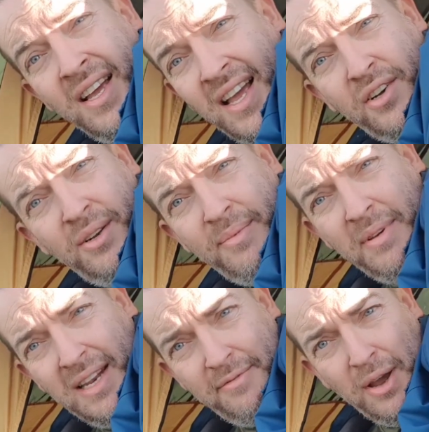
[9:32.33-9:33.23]
I could maybe
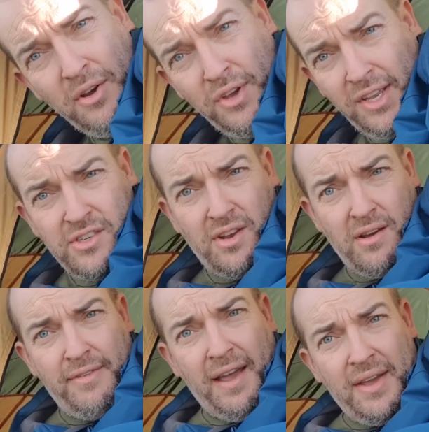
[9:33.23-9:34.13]
leave my cooking
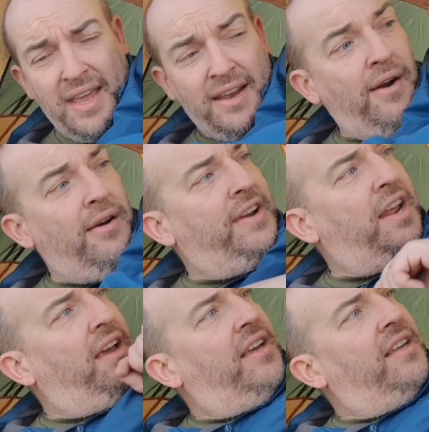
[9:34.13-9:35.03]
stove out here
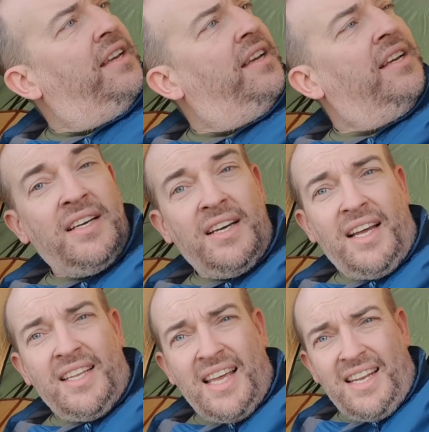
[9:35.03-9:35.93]
overnight.
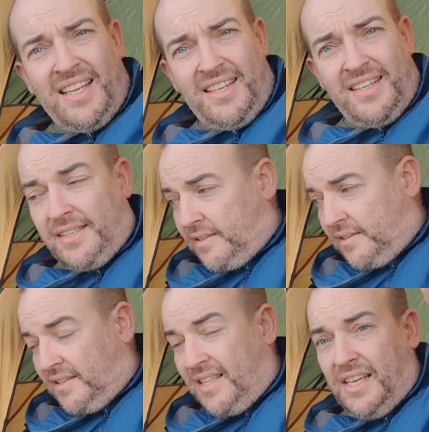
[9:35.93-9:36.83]
And then
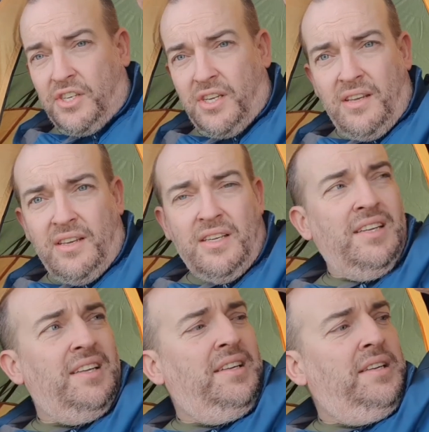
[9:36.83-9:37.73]
this
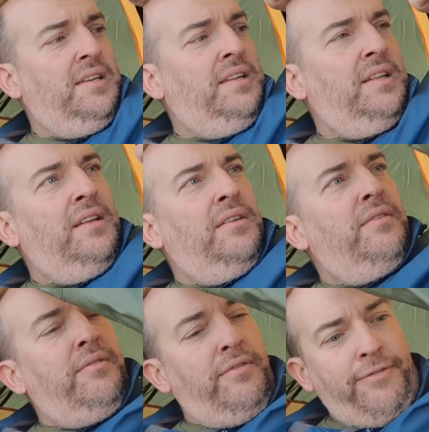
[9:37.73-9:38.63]

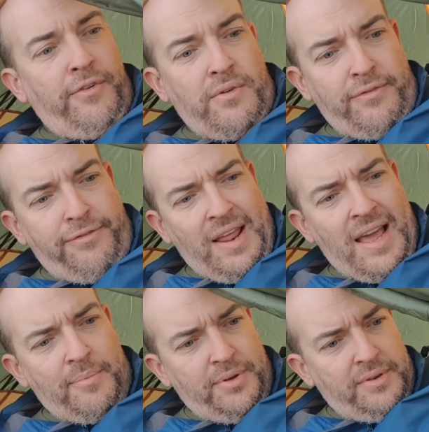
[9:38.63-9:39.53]
front
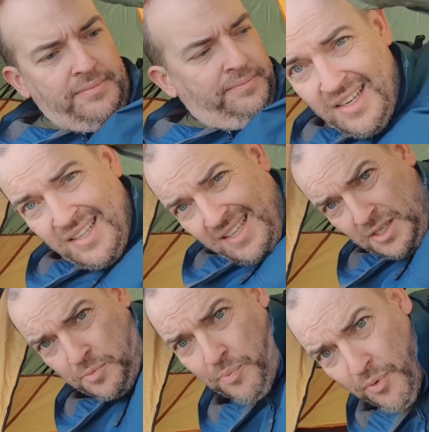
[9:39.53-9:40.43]
flap,
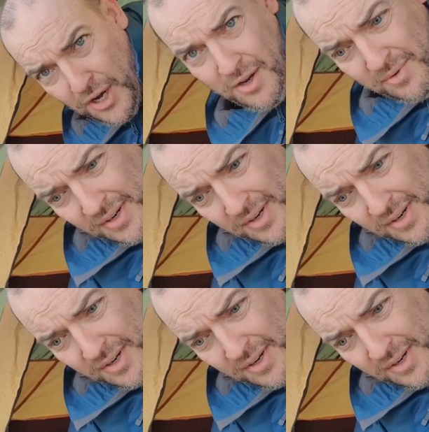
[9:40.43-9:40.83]
let's bring you